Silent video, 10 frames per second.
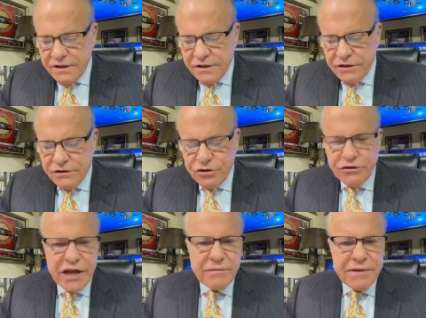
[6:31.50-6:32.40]
you,
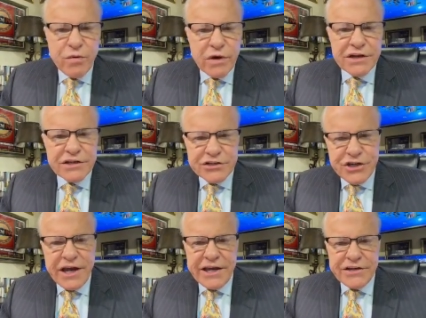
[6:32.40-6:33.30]
got to be willing to
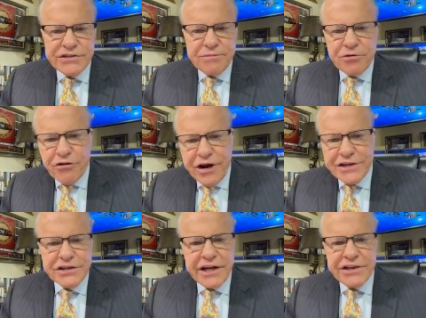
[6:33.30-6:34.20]
change, and
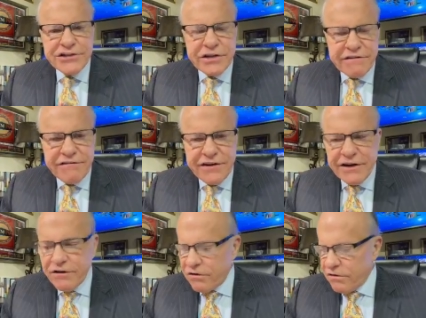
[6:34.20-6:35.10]
procrastination and
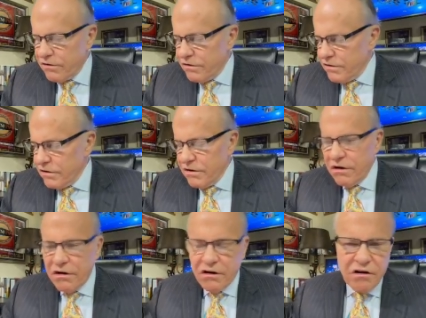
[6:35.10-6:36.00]
fear
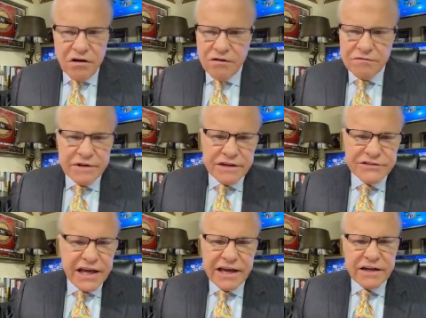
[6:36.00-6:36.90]
are, are
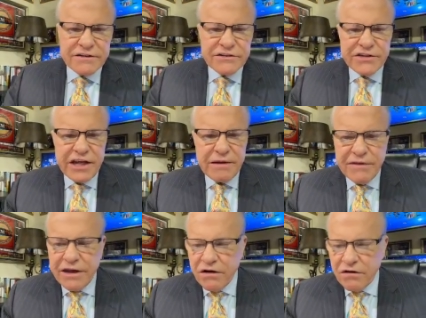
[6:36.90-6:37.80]
exactly the same.
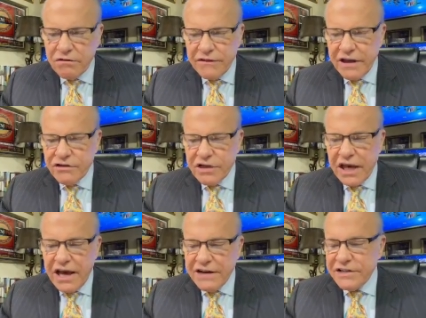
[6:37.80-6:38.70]
They are. They are.
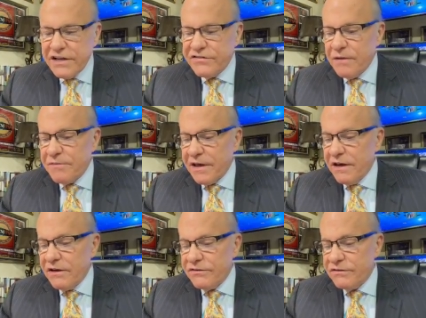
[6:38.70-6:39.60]
I, tell you something
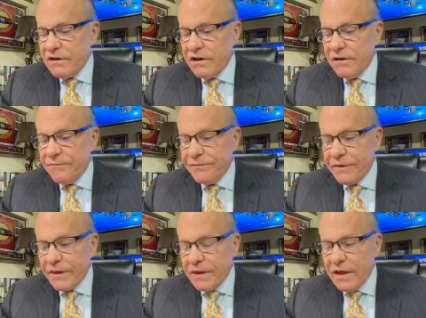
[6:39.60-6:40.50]
else. Um,
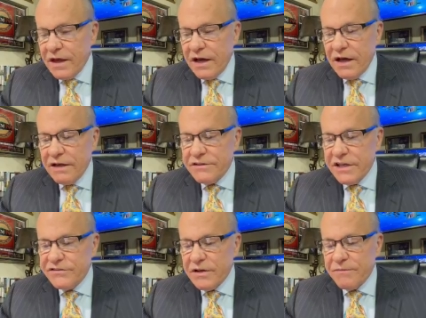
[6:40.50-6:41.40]
I'll tell
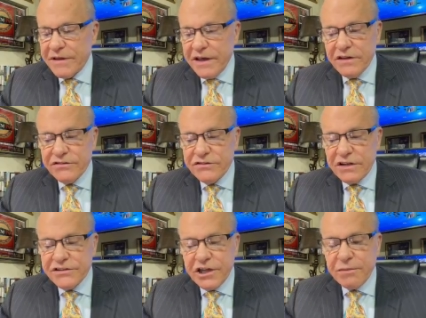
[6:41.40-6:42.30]
you something else
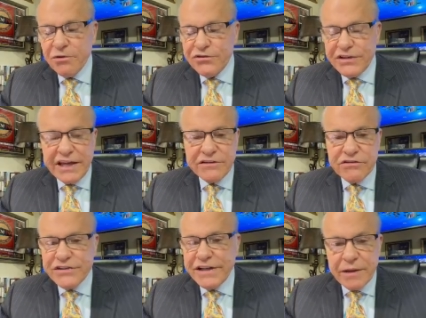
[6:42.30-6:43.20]
double
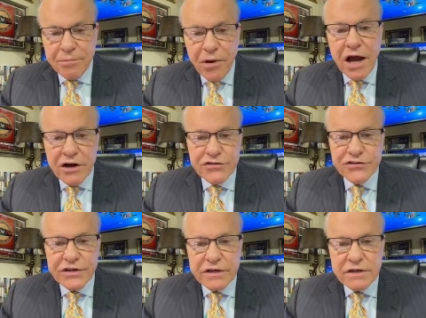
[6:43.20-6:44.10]
standards and
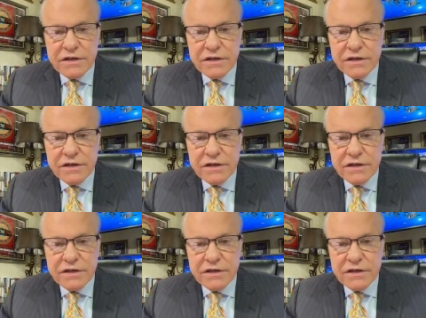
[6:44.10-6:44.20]
hypocrisy.